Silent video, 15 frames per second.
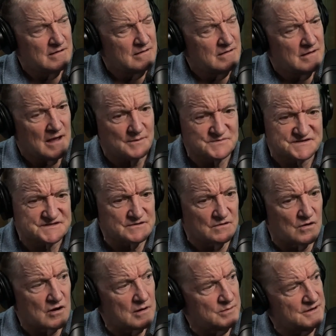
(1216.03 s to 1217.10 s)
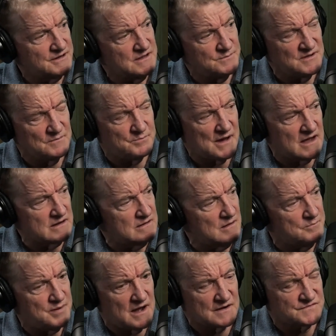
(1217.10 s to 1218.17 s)
I'm still horrible. Give me a
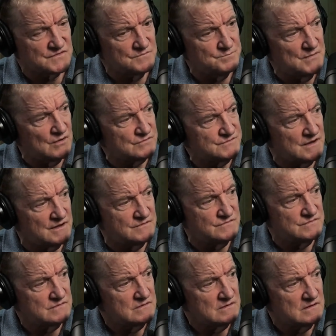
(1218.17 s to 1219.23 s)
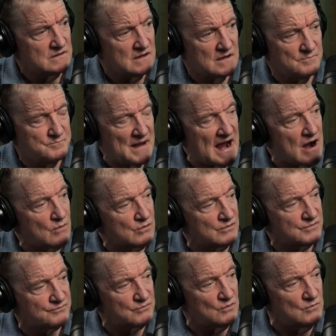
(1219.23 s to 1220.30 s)
box of Milk Duds. I'm
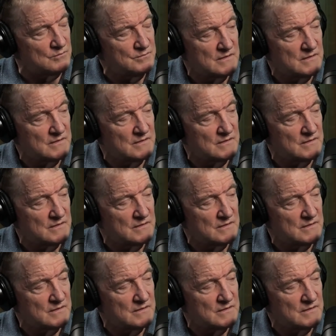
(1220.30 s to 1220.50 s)
powering through them.